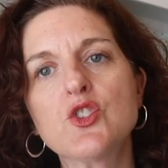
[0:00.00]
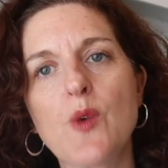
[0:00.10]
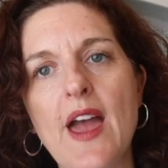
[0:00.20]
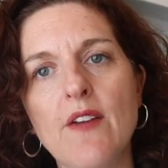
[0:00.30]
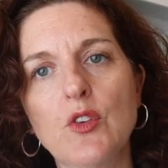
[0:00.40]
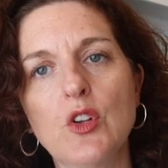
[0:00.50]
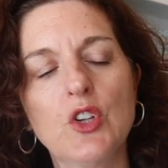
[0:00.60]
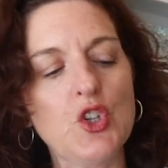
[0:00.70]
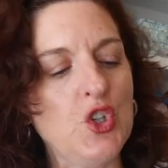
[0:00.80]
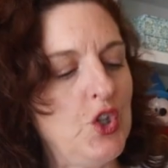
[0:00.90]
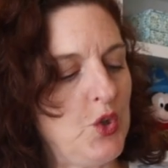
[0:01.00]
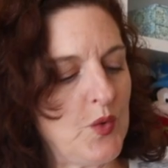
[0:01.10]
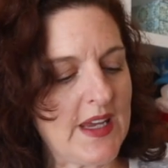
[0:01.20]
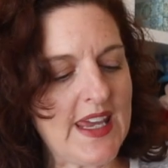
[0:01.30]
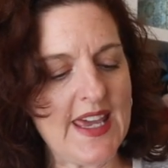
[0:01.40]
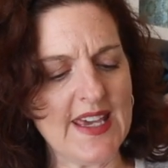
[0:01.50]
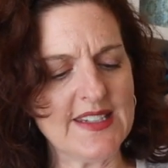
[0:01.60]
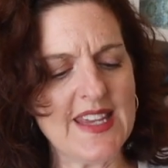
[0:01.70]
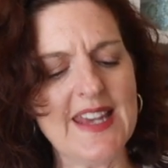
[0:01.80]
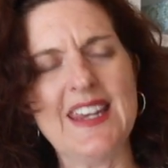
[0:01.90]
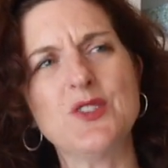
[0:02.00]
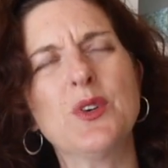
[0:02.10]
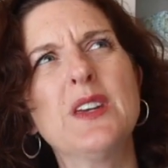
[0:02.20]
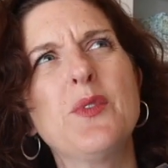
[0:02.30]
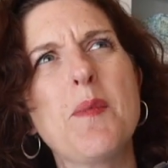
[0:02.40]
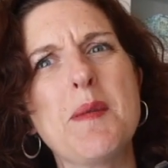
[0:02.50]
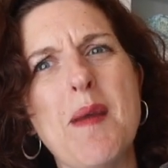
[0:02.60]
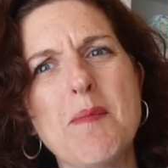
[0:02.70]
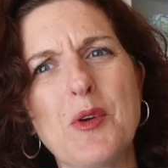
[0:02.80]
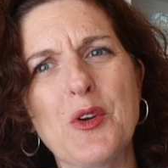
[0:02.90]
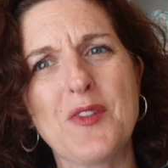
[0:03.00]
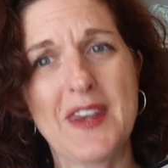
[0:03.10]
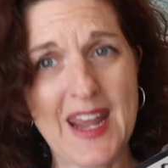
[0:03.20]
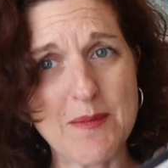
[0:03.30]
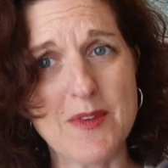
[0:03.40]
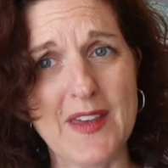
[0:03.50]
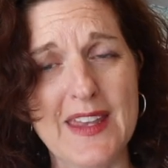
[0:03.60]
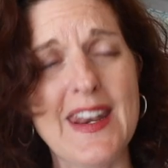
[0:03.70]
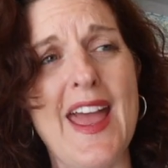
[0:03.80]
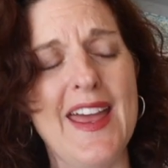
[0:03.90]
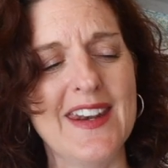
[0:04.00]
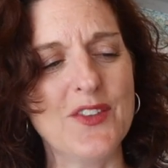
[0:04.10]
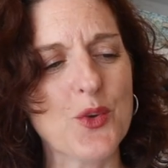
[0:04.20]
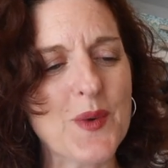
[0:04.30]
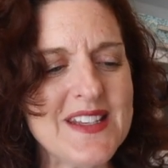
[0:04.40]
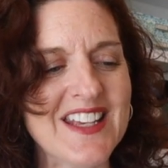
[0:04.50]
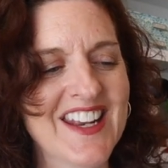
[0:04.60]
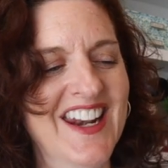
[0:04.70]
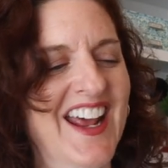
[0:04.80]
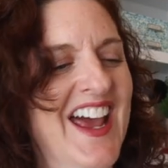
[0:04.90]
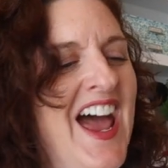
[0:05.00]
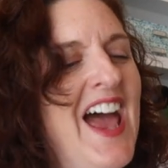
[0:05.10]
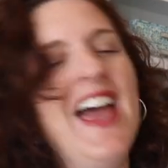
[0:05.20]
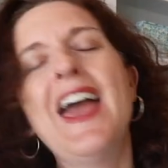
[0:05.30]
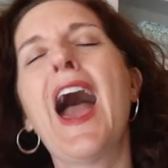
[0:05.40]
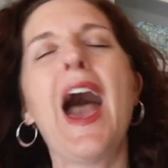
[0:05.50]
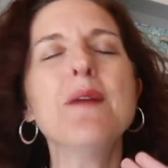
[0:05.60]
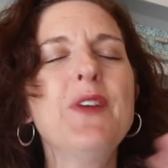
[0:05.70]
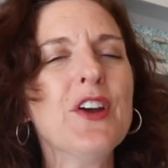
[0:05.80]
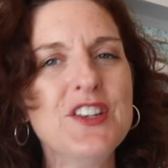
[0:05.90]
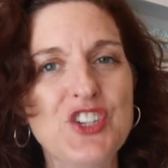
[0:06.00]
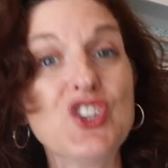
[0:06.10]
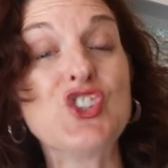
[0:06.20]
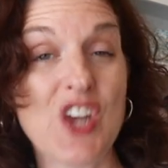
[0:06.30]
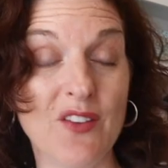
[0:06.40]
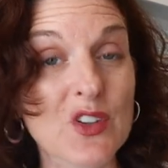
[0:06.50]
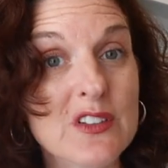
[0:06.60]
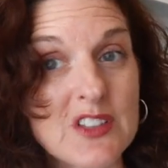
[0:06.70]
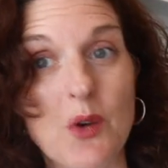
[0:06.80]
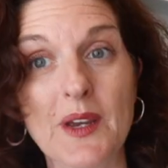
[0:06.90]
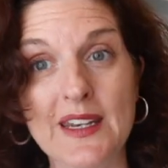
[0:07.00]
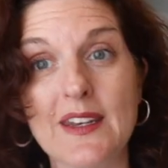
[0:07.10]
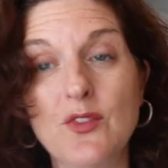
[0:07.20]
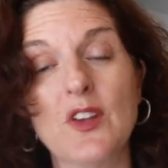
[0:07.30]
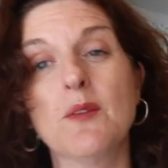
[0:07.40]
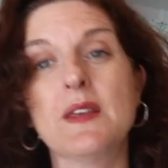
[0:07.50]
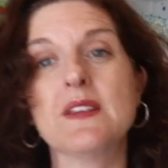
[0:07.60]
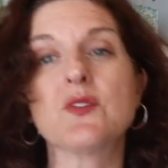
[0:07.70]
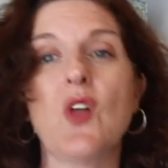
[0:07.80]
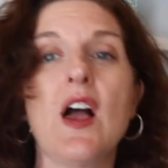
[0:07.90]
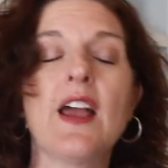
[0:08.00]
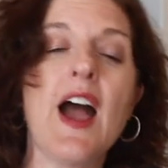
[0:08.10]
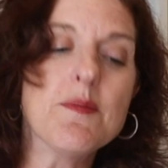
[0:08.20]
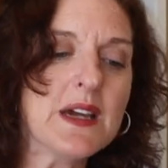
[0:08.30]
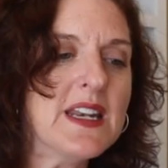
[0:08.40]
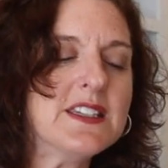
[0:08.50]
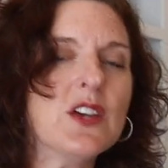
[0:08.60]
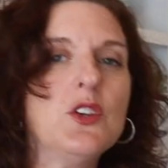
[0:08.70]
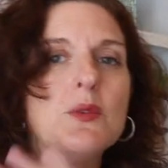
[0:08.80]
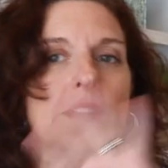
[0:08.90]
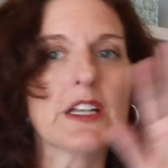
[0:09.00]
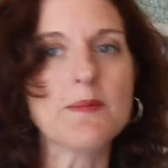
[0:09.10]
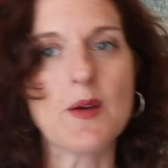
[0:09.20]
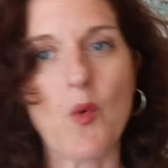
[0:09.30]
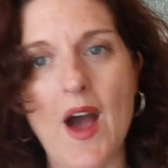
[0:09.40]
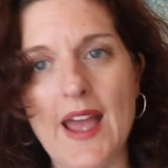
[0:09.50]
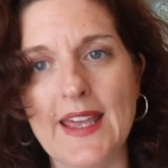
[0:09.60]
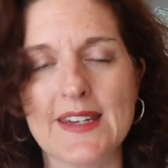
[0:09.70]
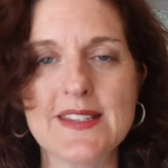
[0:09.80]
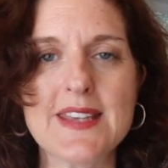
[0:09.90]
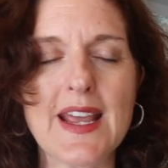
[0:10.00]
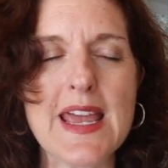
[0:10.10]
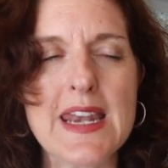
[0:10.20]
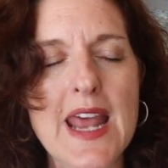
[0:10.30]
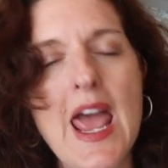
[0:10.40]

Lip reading: Travel New Kit, and I don't even remember the name of it. And the reason I'm very disheveled going into filming this vlog, I'm gonna tell you a little bit why in a second.